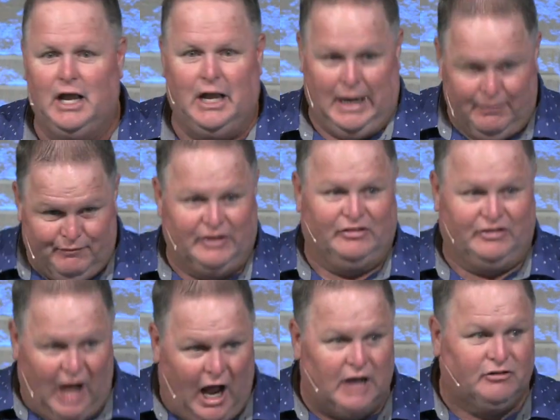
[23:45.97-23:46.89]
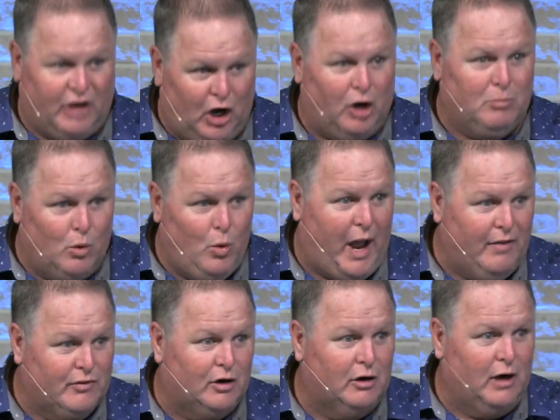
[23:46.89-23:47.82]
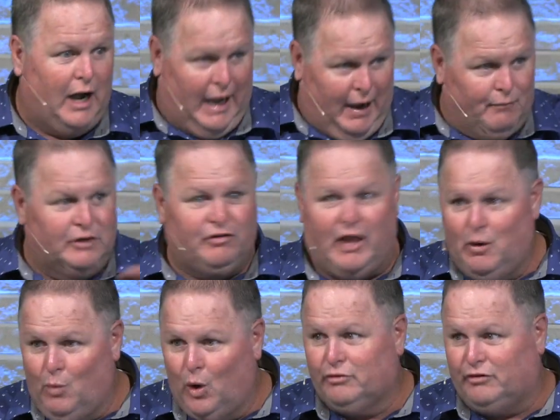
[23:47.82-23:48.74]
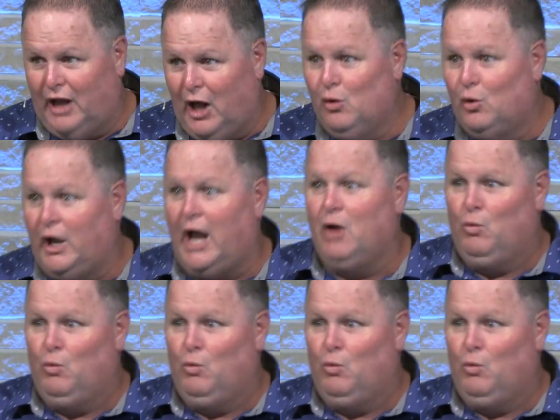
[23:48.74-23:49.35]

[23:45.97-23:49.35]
If it's not terrible weather and everything works out okay,